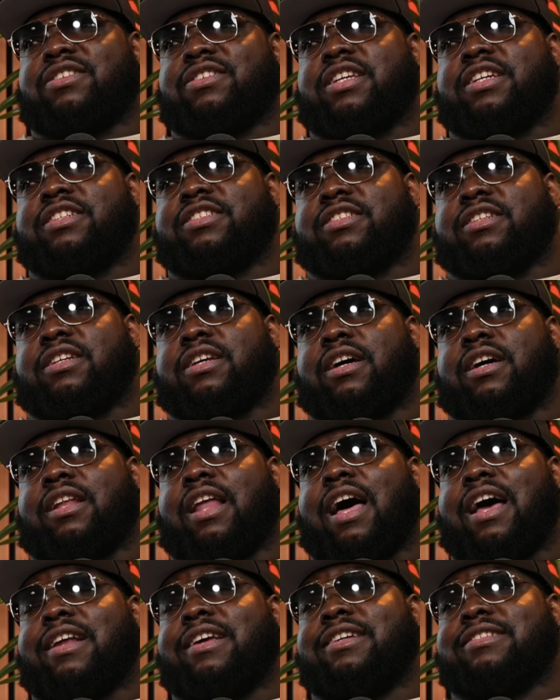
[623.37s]
his a
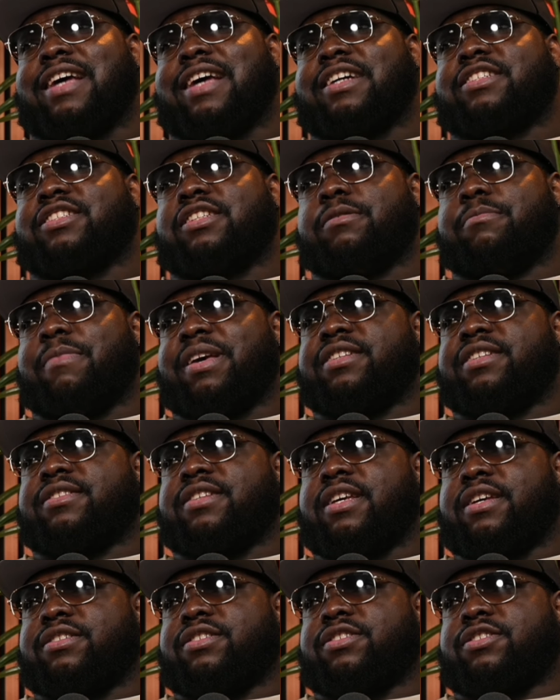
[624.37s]
lot of his actually makes
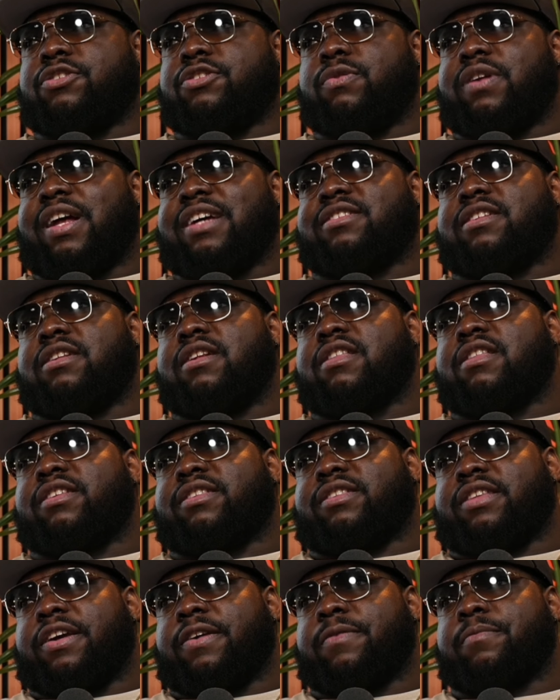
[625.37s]
sense too, and that's another
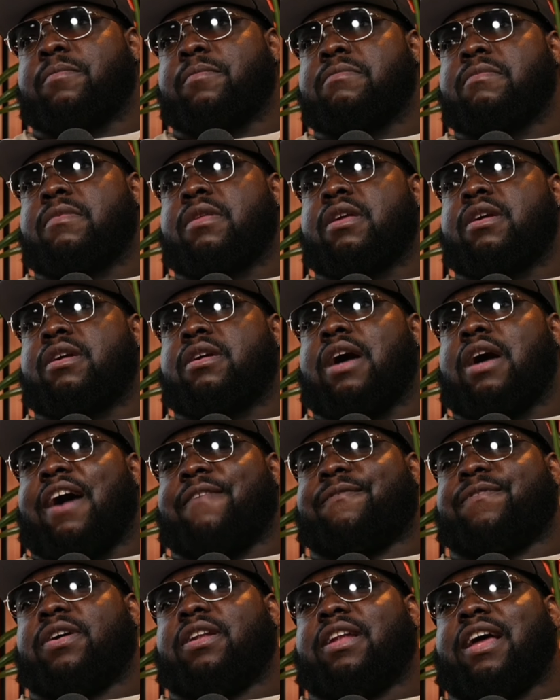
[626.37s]
thing. I
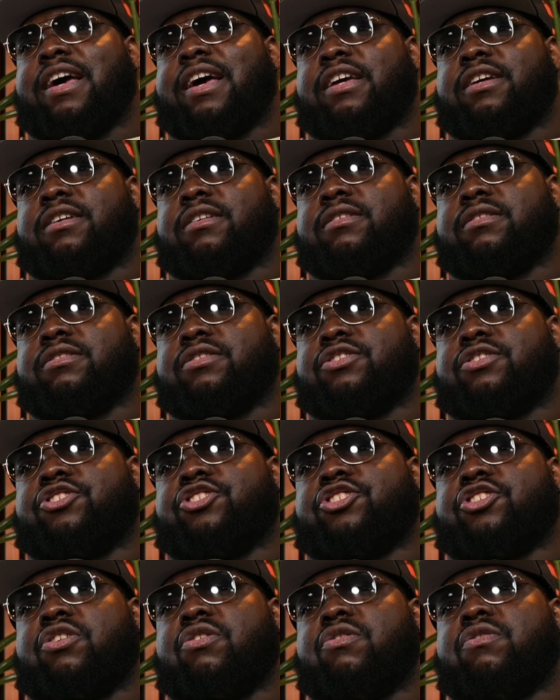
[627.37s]
feel like
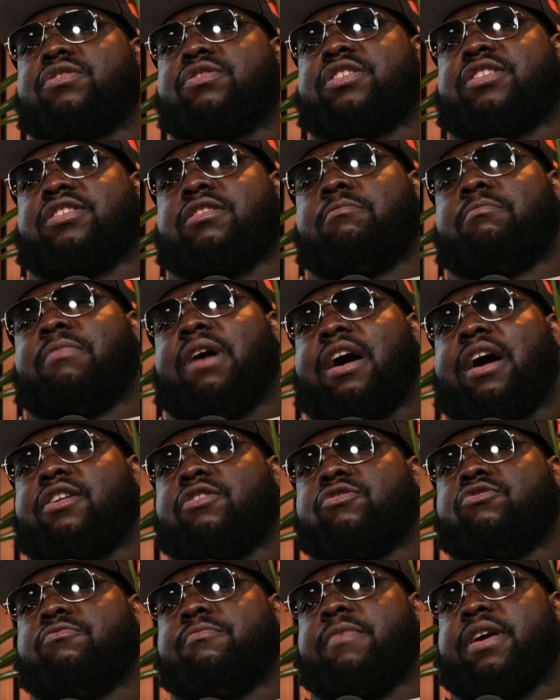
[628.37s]
Jones is somebody
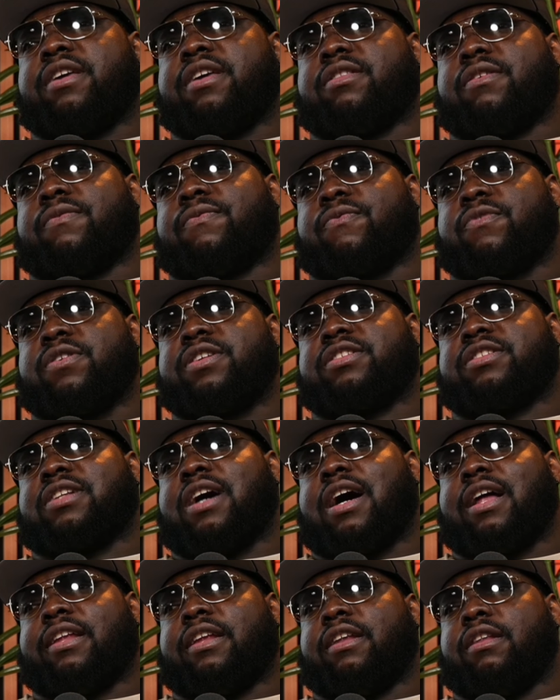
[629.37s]
who made the
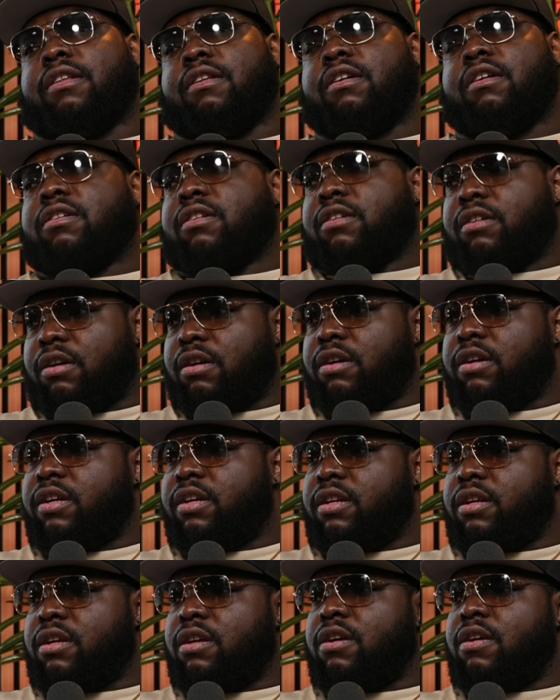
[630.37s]
freestyling look good
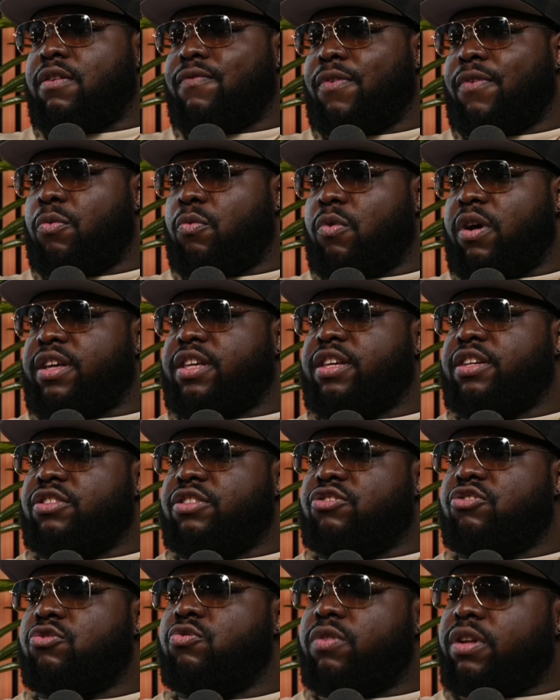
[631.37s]
for what he
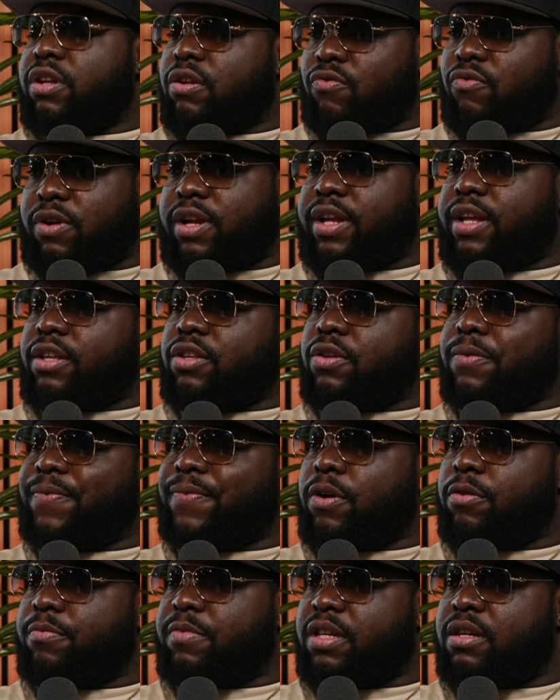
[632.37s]
do in the ring. You
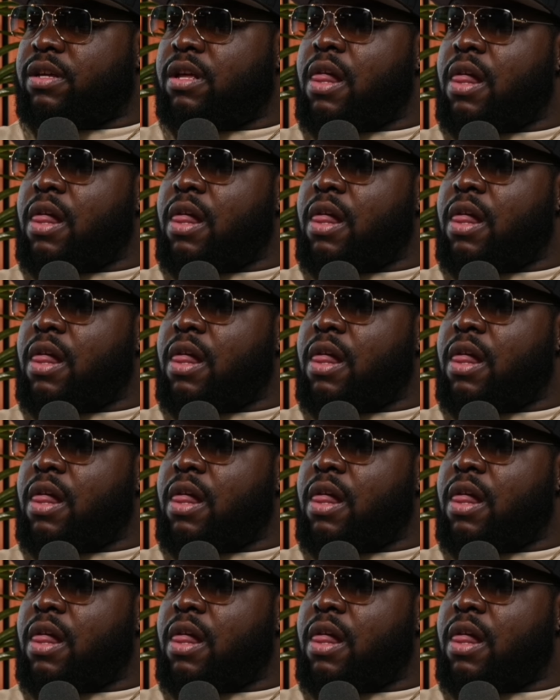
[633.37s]
feel me? My